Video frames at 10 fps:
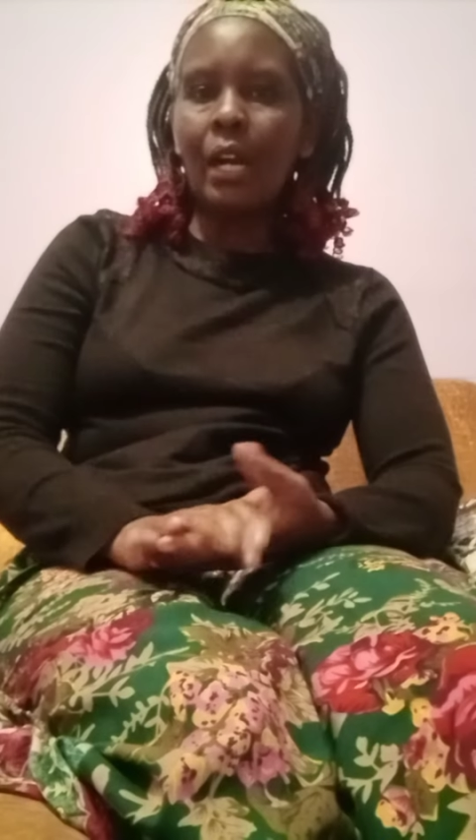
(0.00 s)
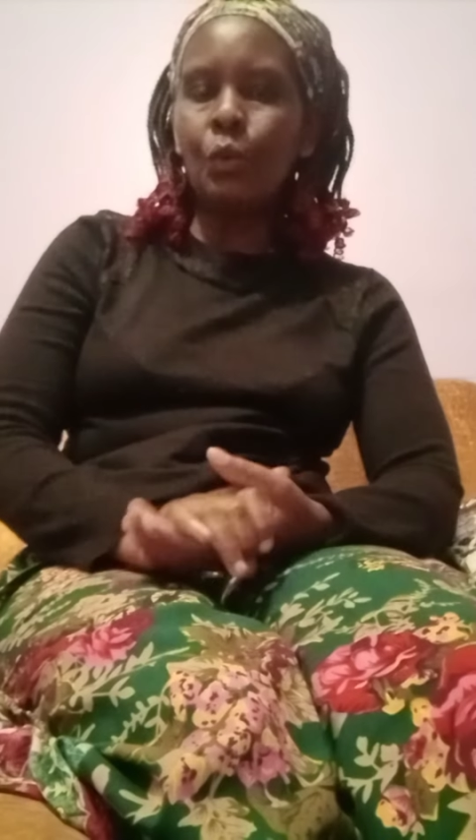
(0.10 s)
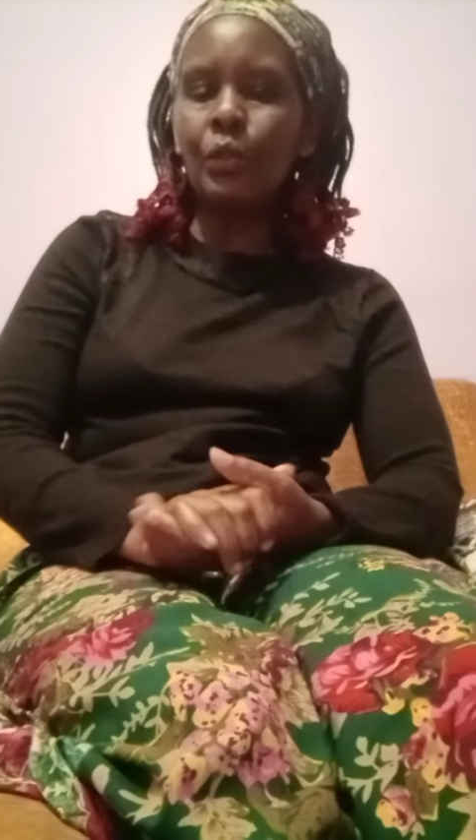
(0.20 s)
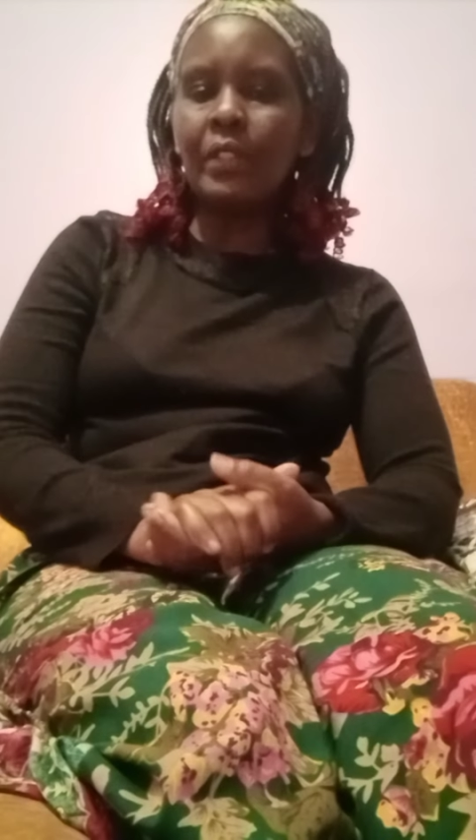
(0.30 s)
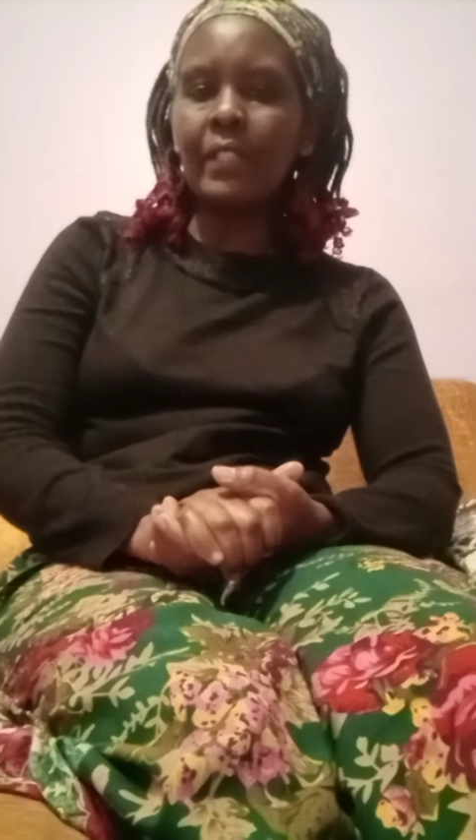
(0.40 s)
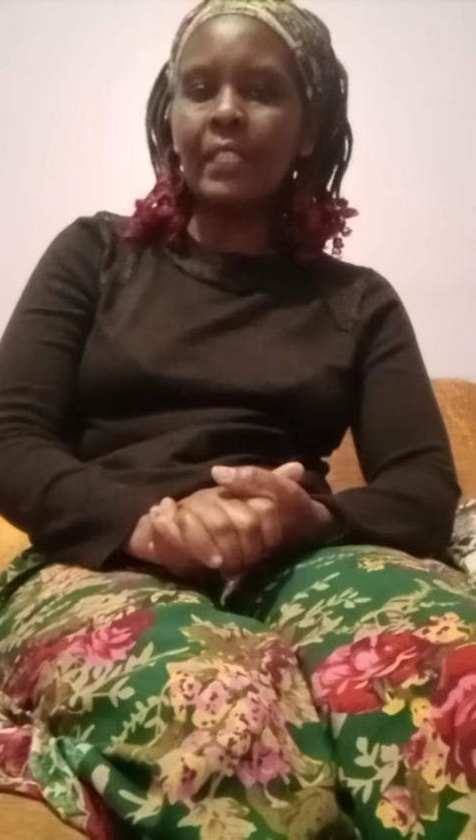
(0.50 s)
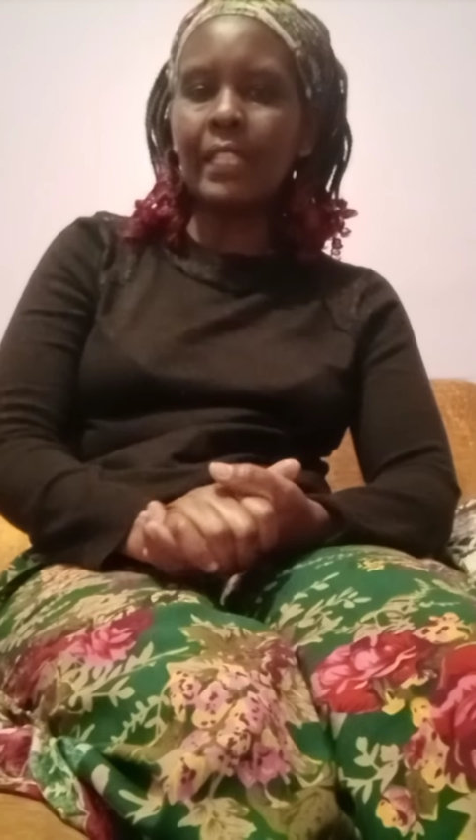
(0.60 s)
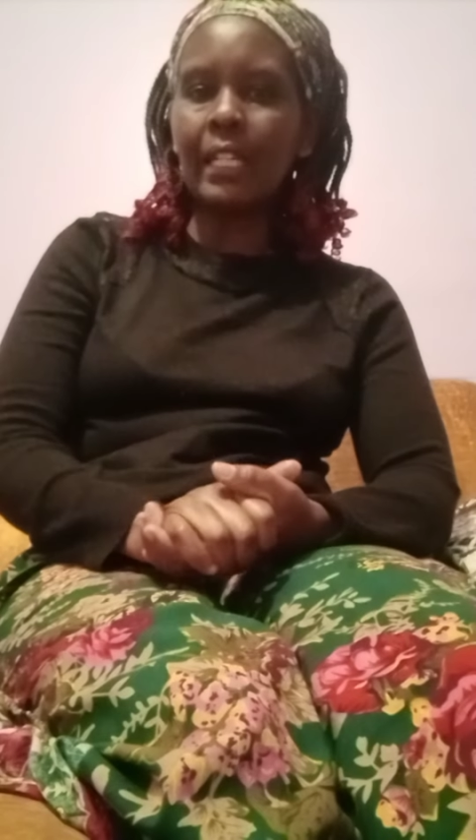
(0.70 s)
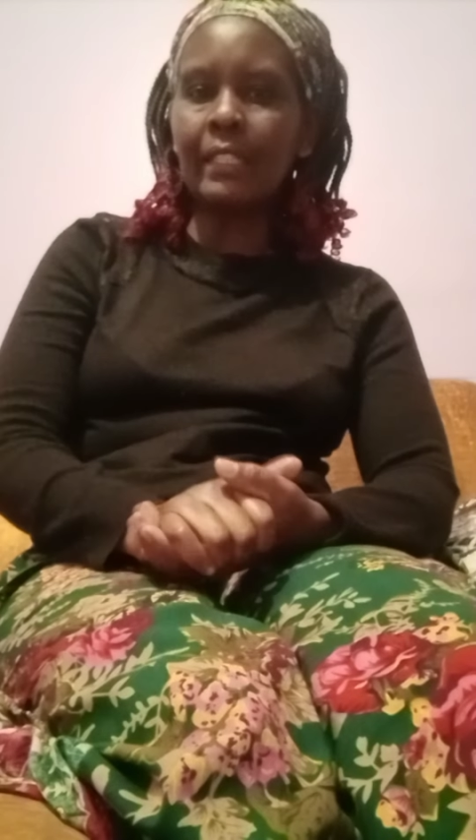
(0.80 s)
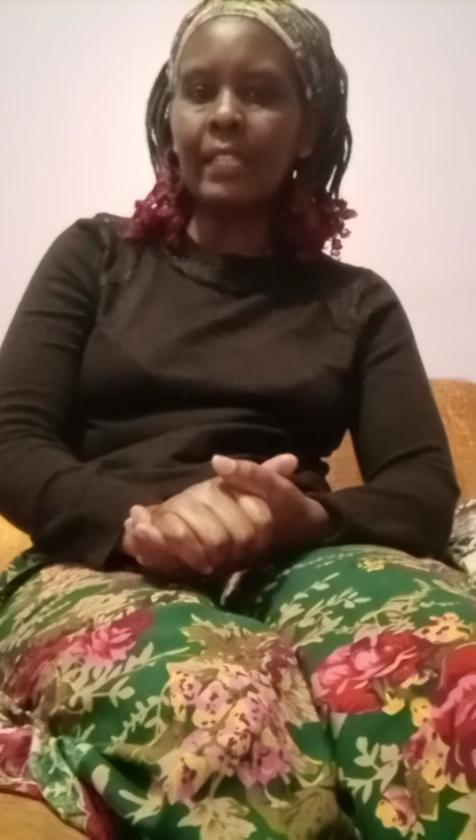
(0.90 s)
who is in
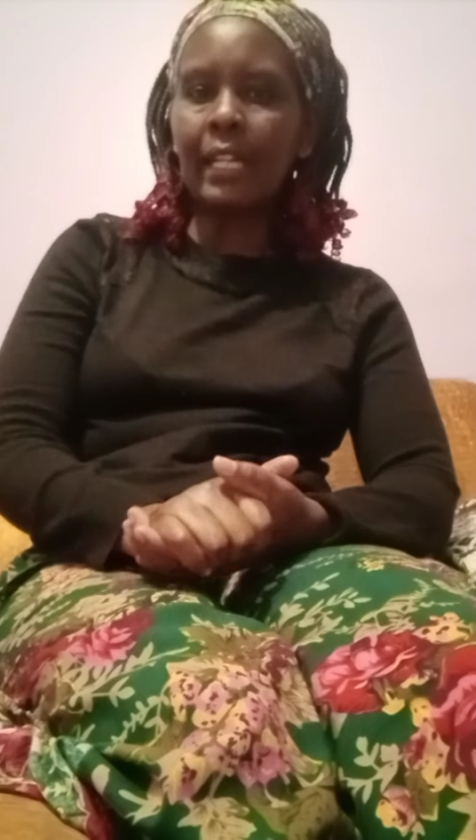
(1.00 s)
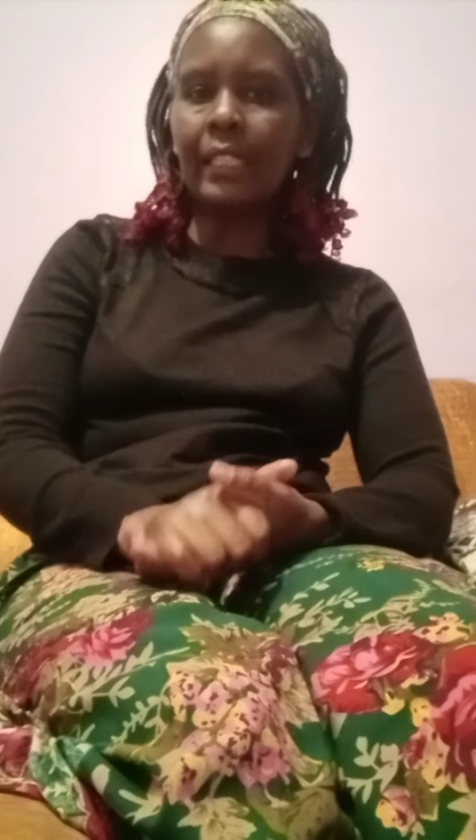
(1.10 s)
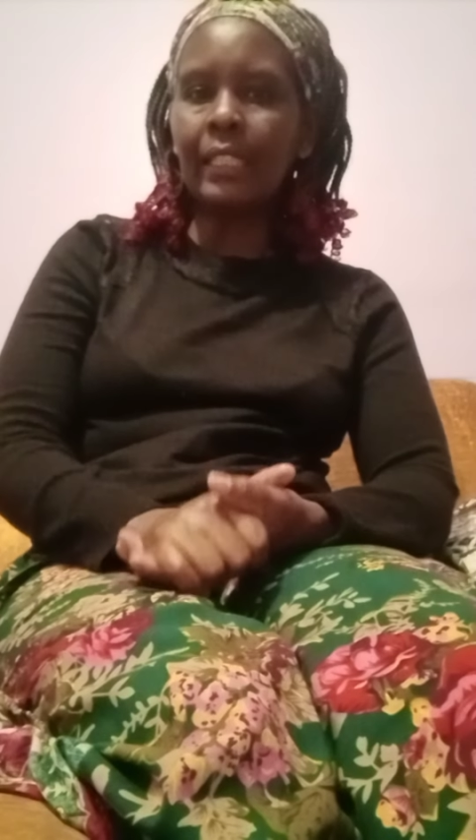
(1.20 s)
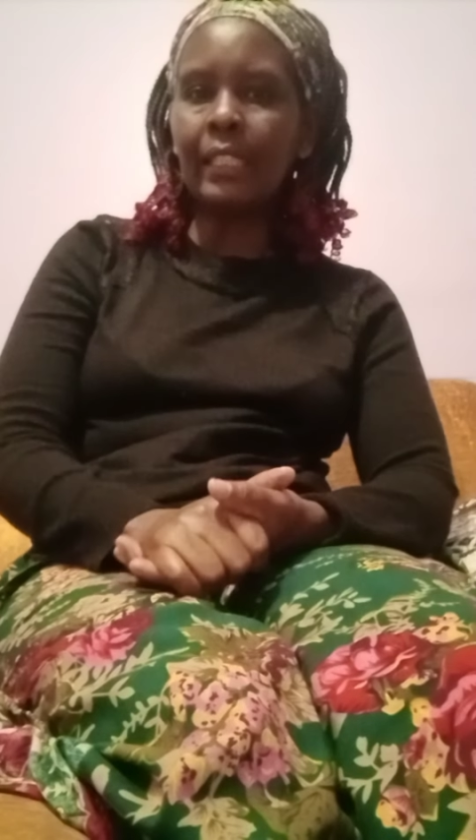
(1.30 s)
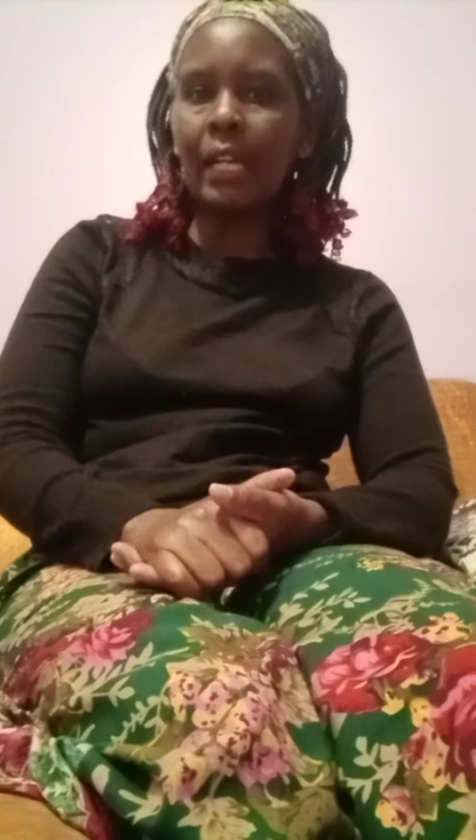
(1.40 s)
Katani.